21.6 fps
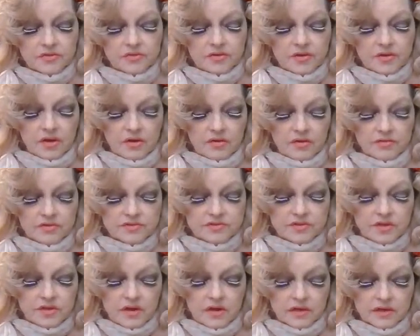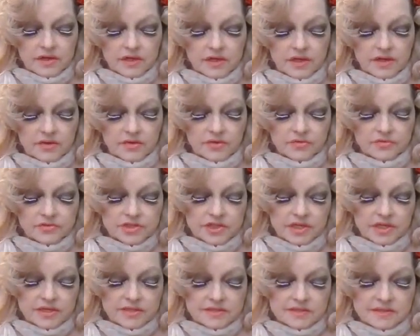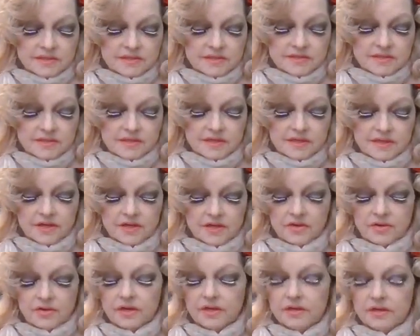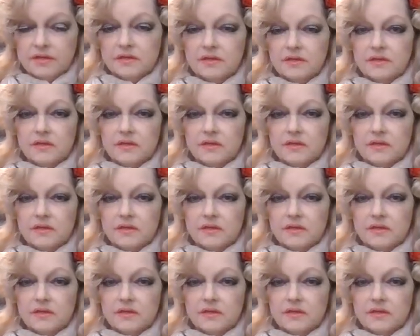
You know, the donkey who chases the carrot